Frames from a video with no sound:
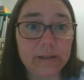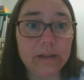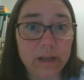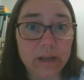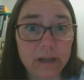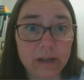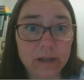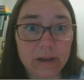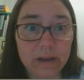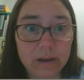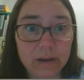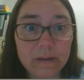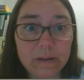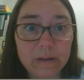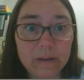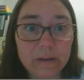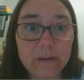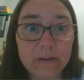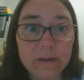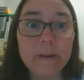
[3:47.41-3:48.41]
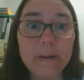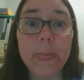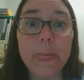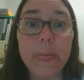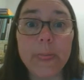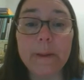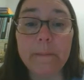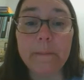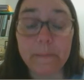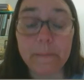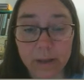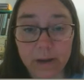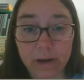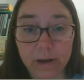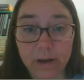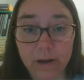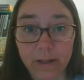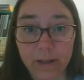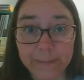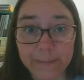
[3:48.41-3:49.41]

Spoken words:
in the middle.